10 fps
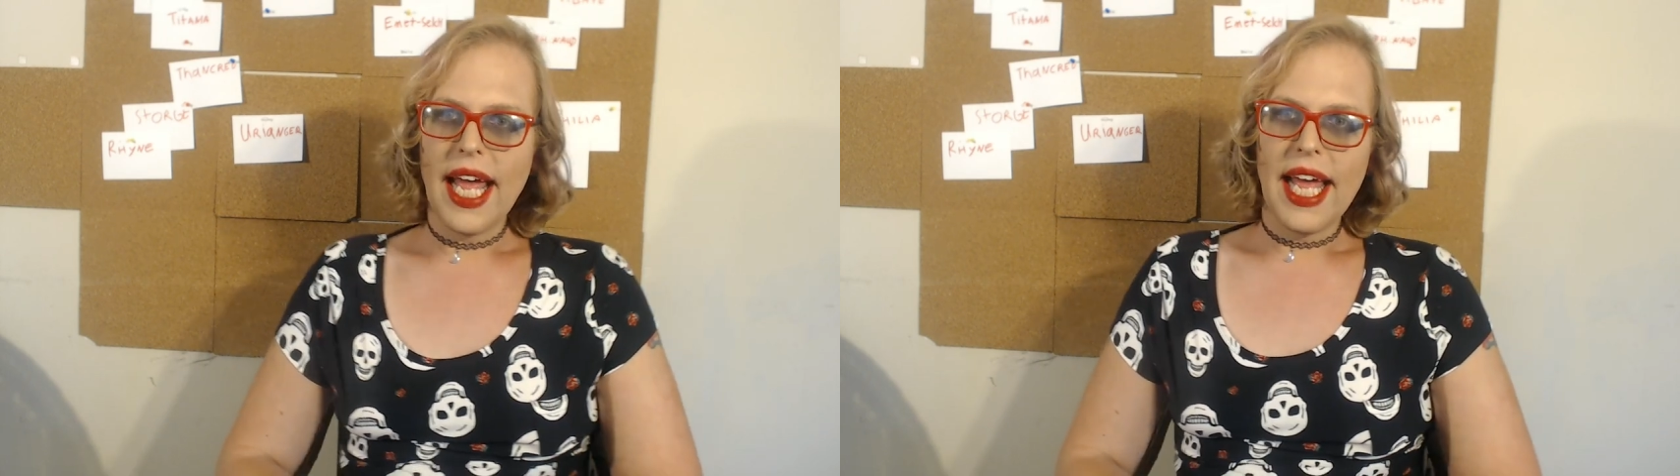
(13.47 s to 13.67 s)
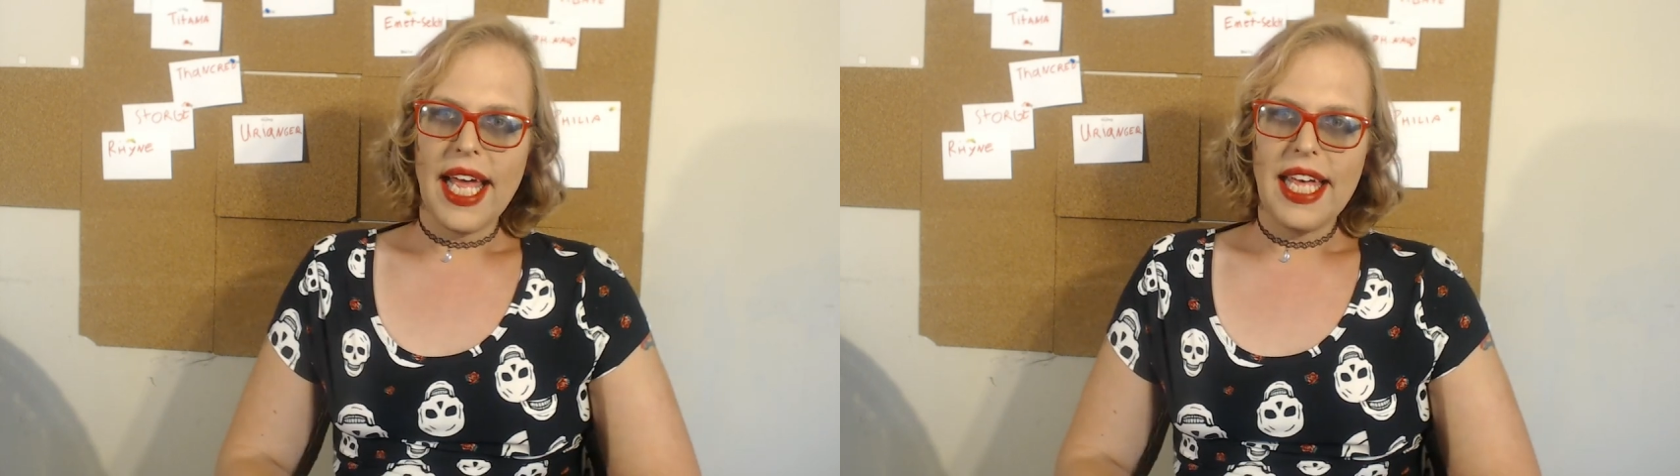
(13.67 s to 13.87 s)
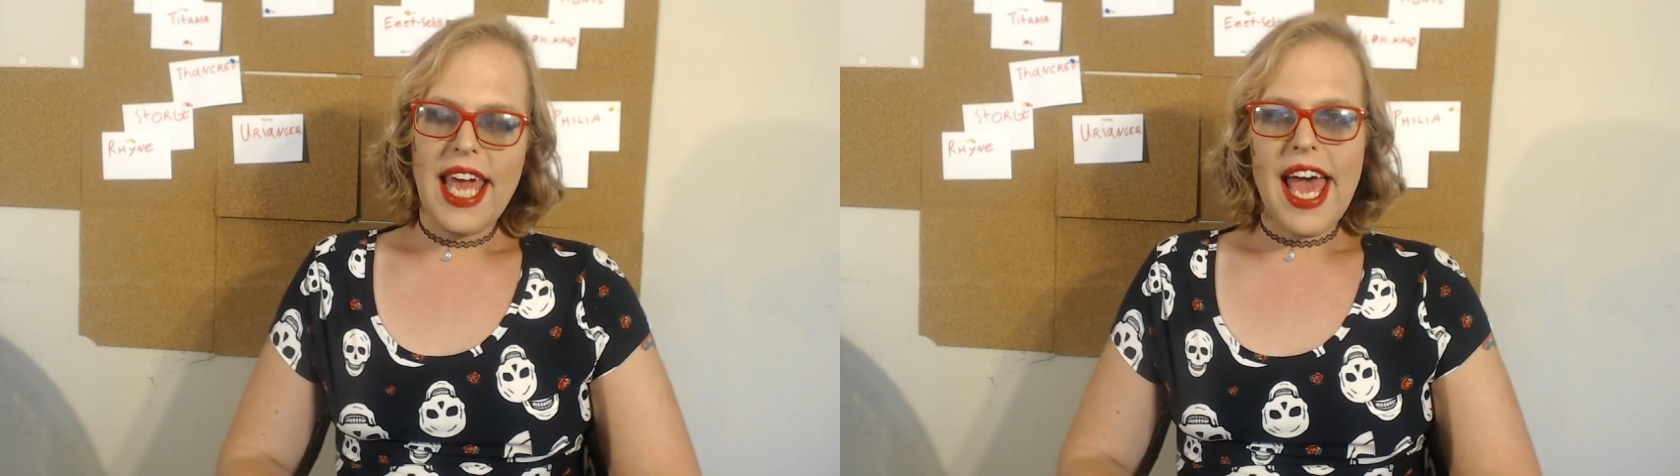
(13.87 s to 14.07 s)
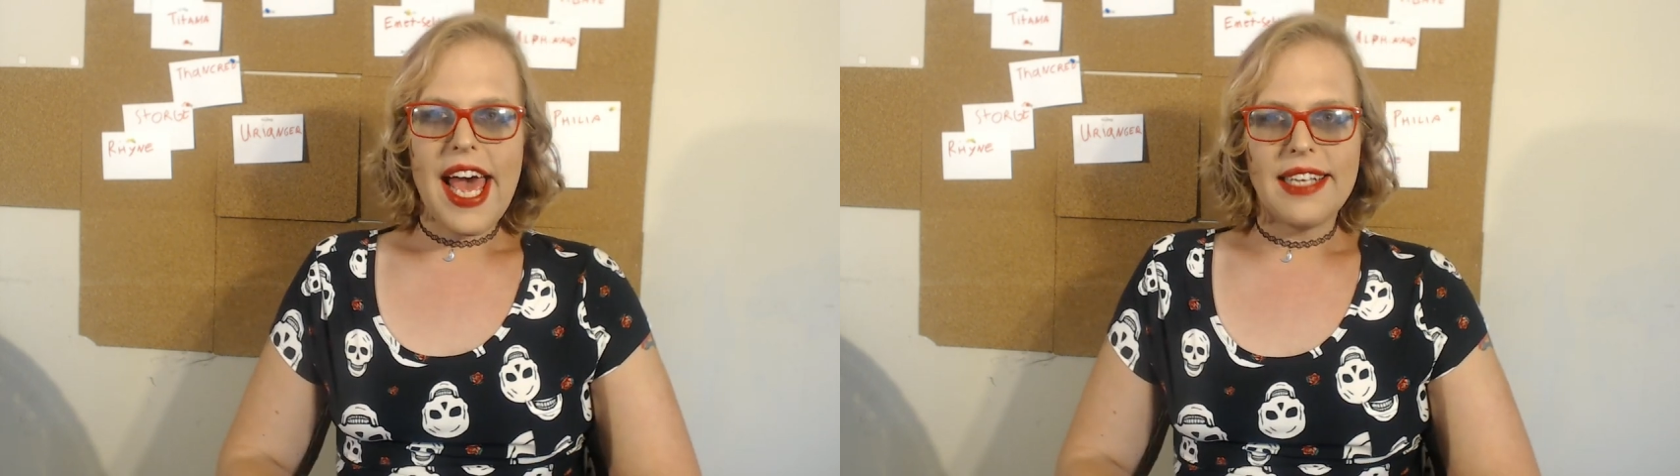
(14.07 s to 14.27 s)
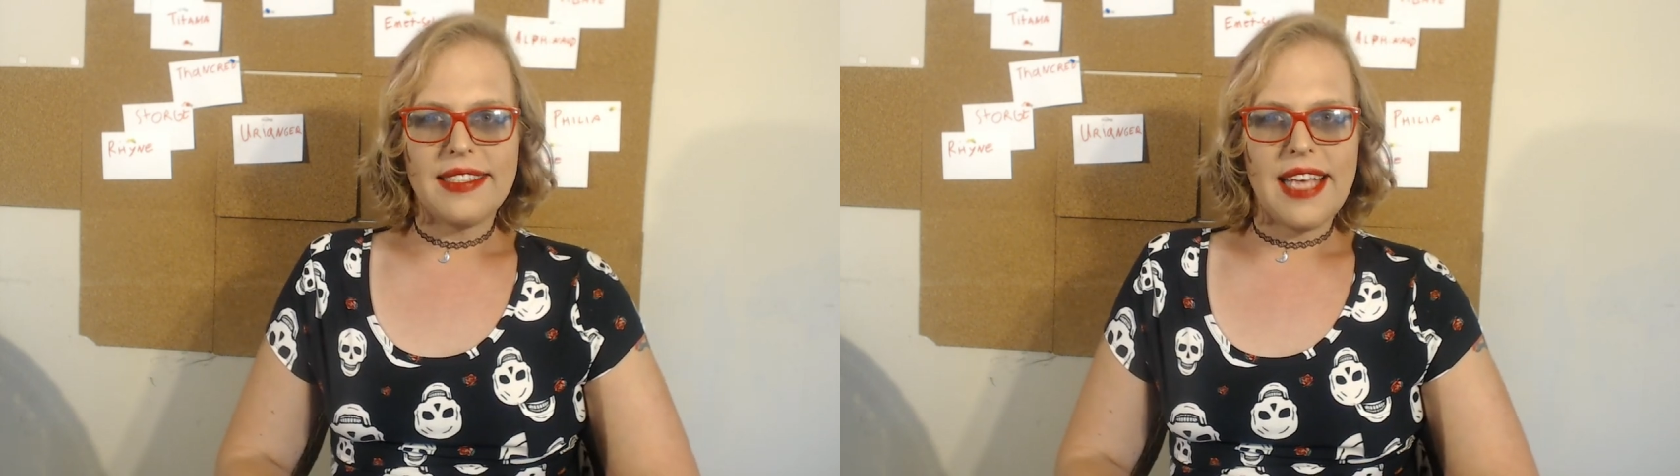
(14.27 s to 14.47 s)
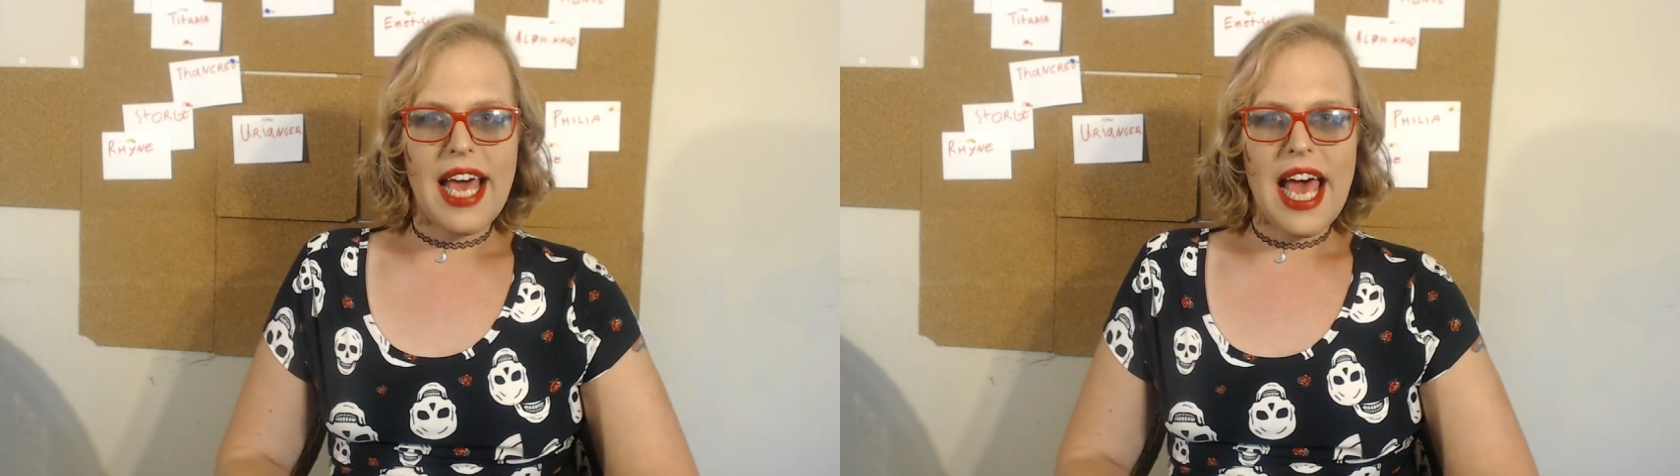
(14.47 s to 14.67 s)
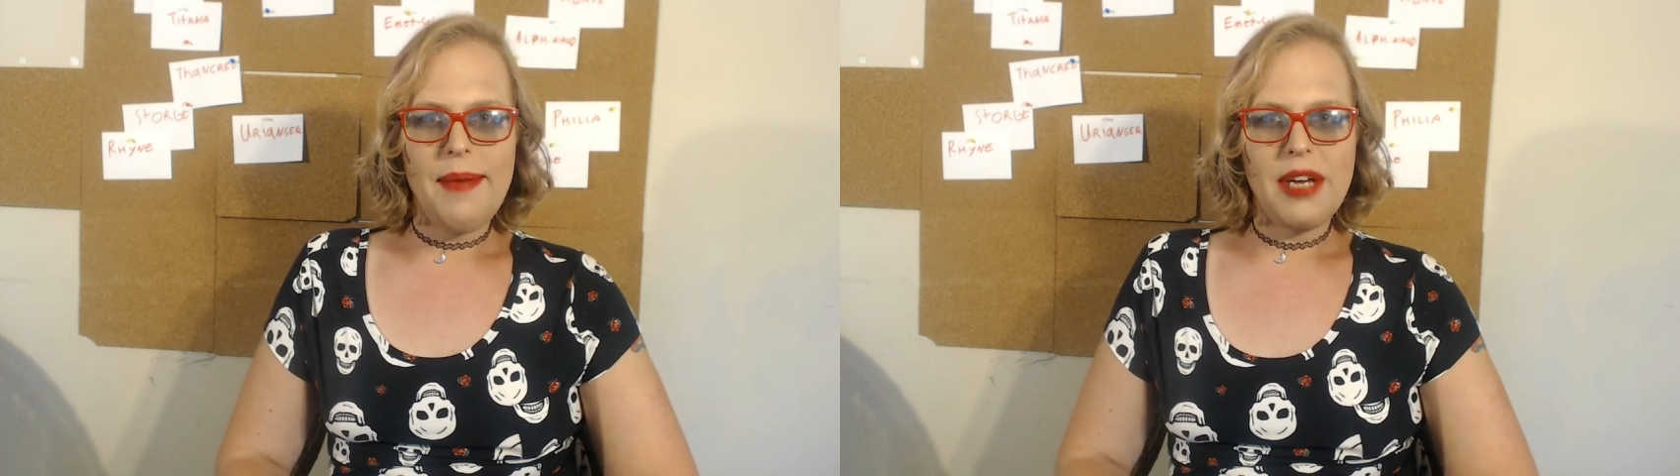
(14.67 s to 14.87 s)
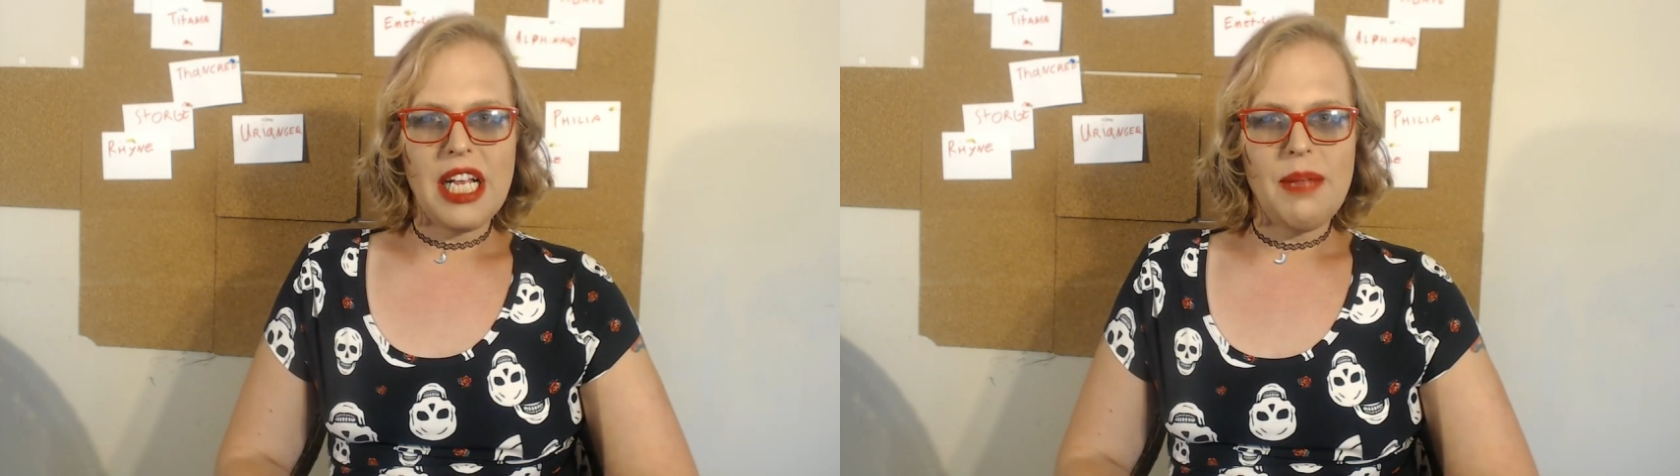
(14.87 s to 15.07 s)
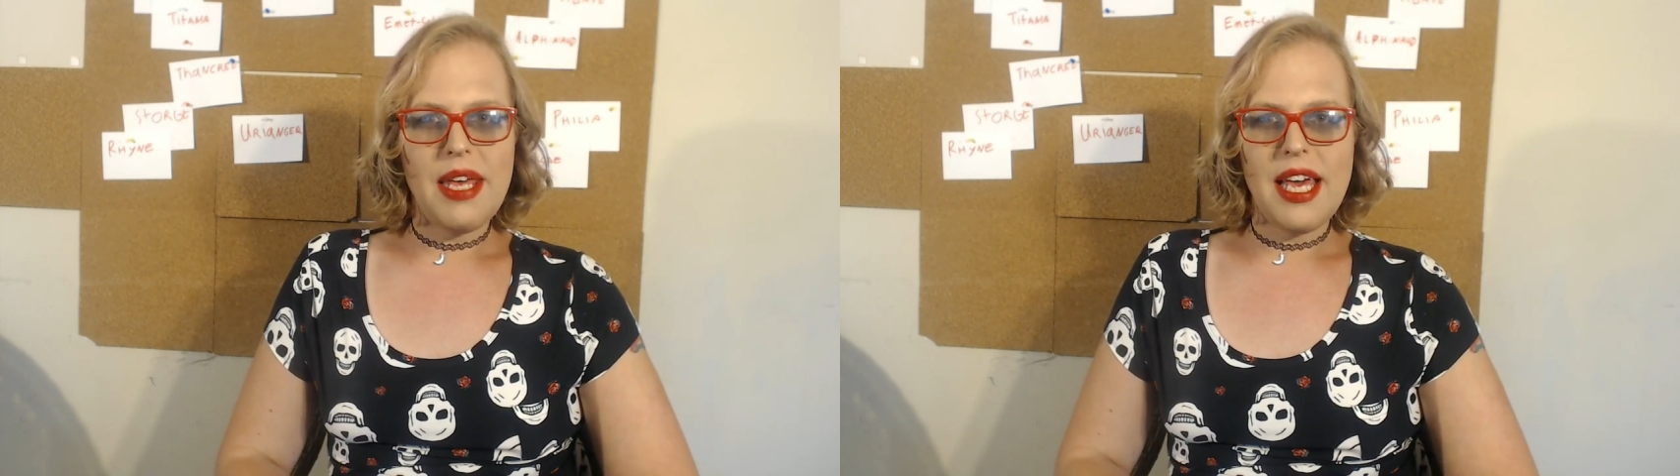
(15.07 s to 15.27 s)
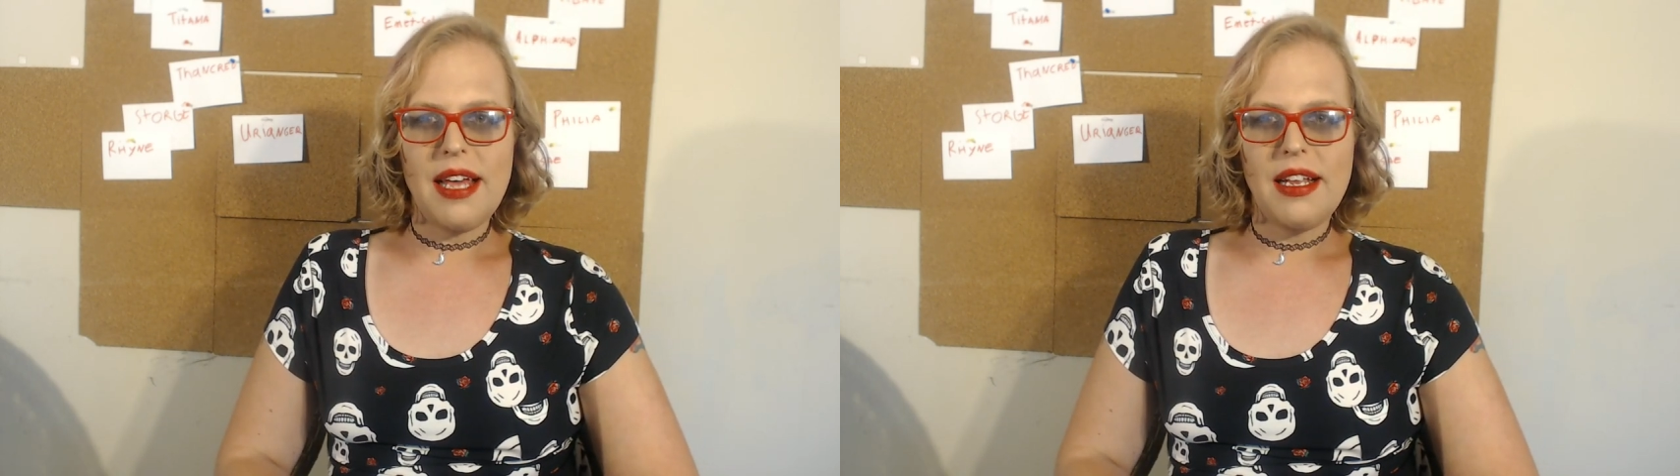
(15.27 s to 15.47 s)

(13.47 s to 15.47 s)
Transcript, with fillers: yes, I'm going to be